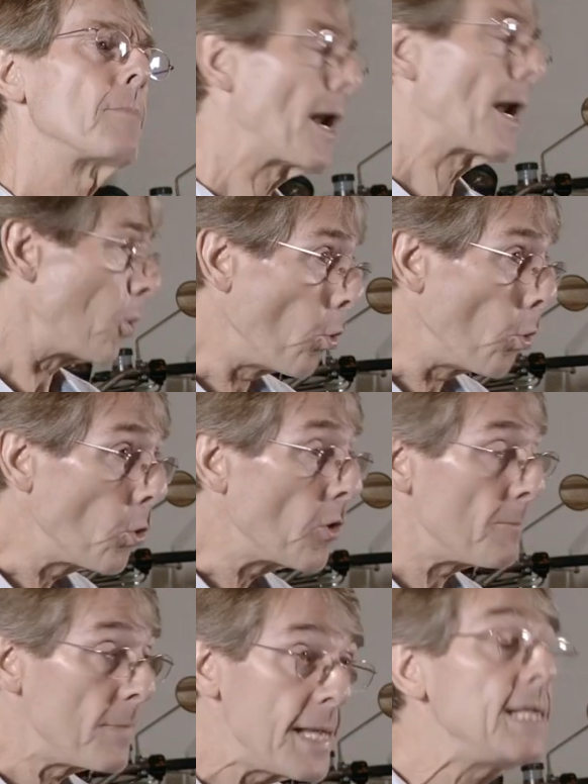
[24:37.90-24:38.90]
And all the
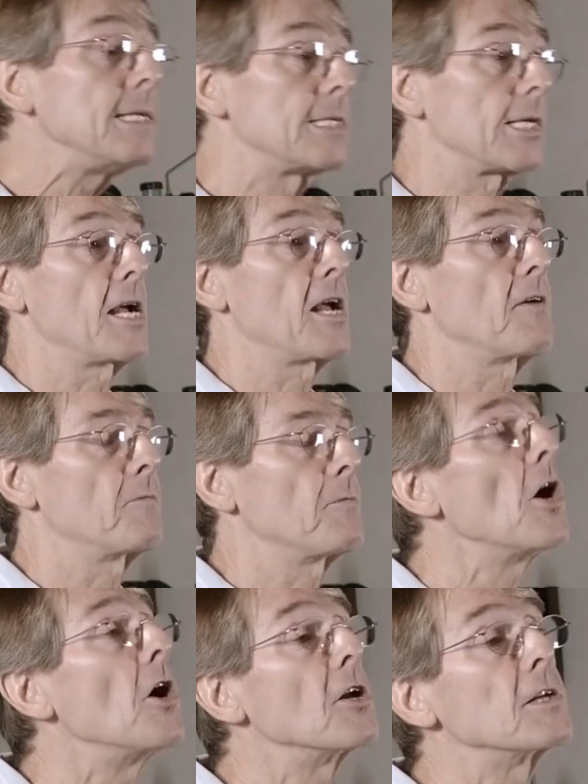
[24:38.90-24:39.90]
means I have
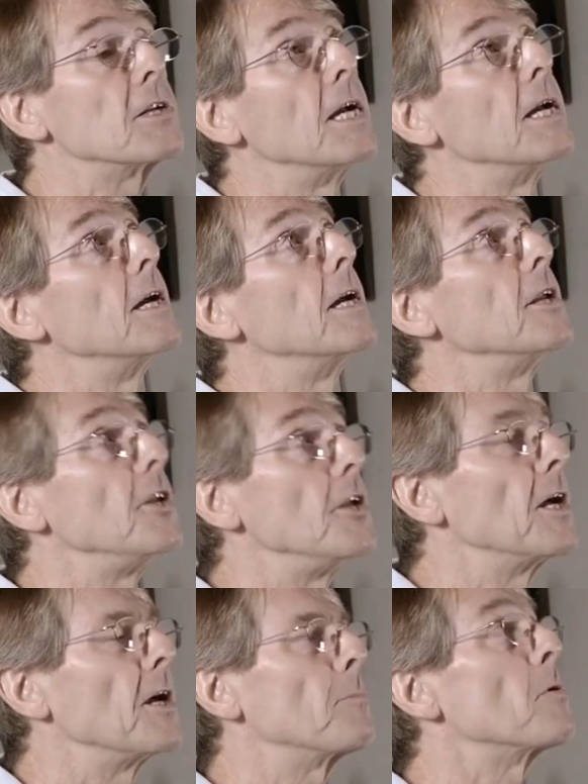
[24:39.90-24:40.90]
heard uh,